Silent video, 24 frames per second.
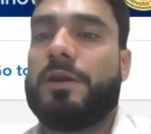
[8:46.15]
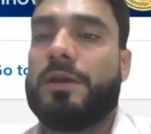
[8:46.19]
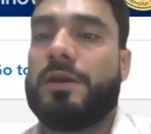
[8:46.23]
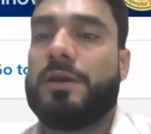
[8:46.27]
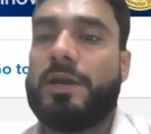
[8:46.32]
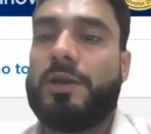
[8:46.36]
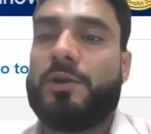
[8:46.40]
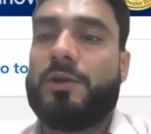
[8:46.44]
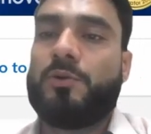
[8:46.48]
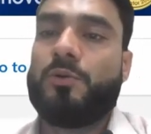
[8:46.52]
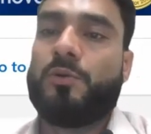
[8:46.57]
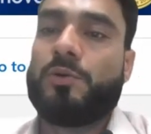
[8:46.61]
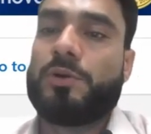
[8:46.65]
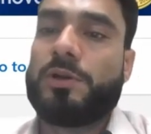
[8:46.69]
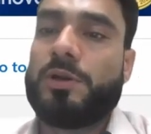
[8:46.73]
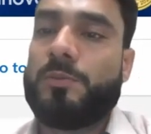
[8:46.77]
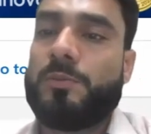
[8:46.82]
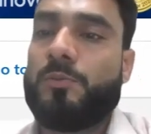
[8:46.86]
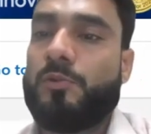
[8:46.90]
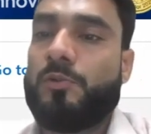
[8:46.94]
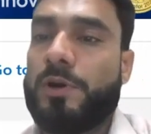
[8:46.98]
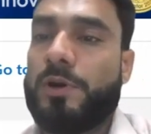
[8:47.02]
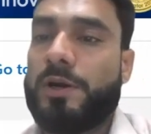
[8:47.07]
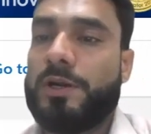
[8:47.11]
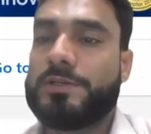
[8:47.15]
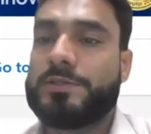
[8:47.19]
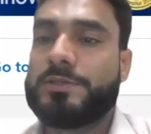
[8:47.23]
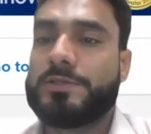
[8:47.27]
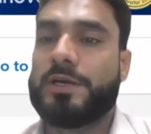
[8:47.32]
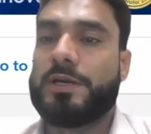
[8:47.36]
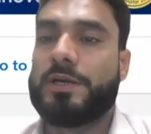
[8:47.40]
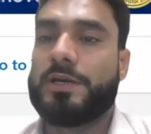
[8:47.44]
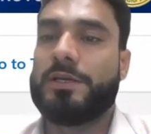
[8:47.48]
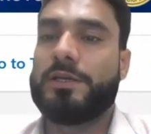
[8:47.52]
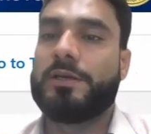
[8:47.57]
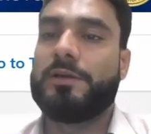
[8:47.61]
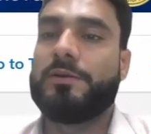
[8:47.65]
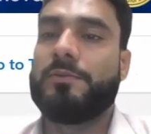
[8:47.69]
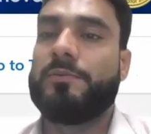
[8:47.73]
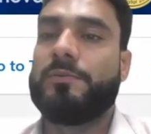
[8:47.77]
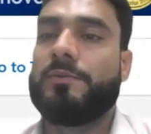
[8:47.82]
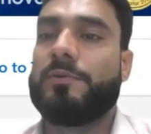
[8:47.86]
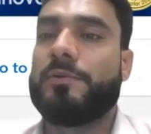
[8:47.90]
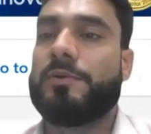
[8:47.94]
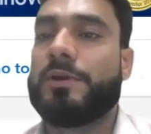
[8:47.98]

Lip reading: and total points I have